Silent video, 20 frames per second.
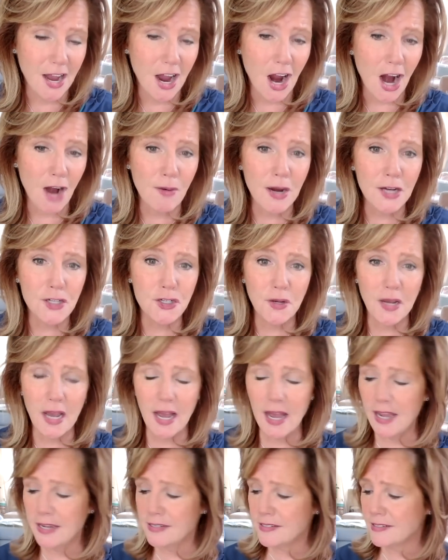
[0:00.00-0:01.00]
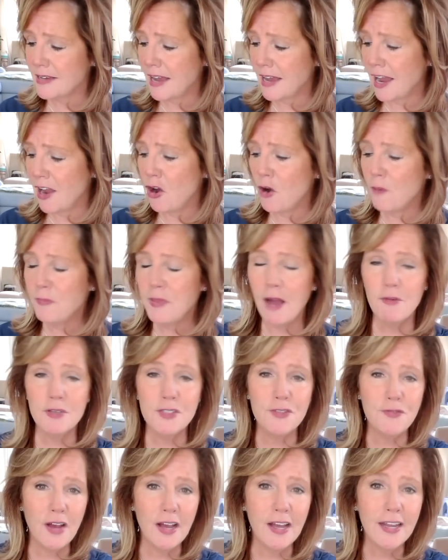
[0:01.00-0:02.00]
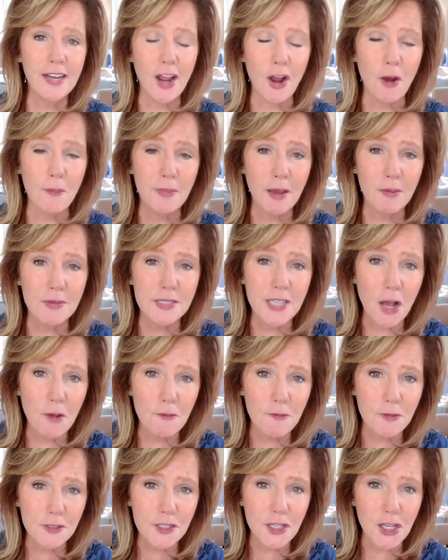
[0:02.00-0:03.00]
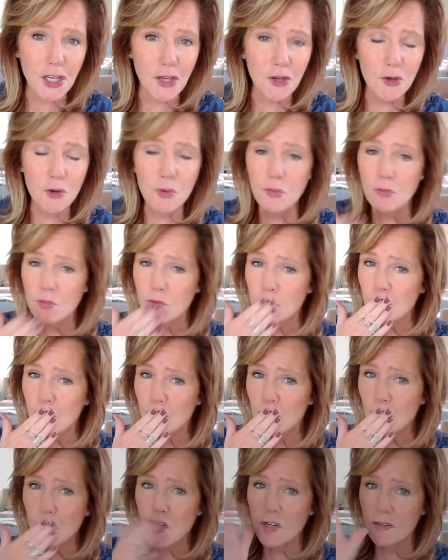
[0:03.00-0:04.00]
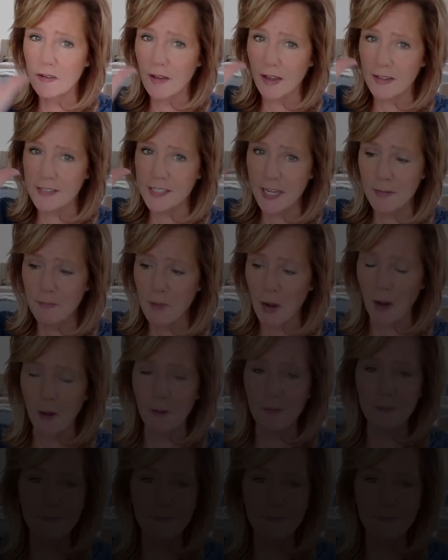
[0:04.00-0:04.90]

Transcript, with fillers: All right, you guys, I hope that was fun. I hope that was helpful to you. I'll see you tomorrow.